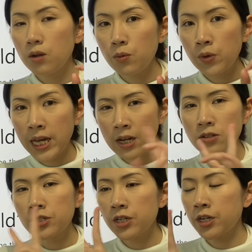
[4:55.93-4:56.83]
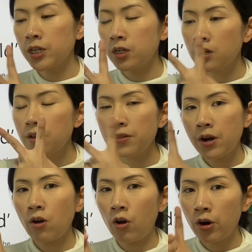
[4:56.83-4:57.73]
We can consider
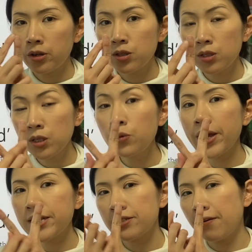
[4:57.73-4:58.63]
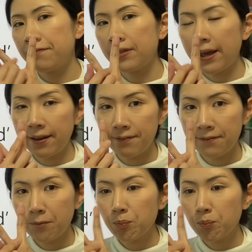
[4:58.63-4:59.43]
there are two ways of life.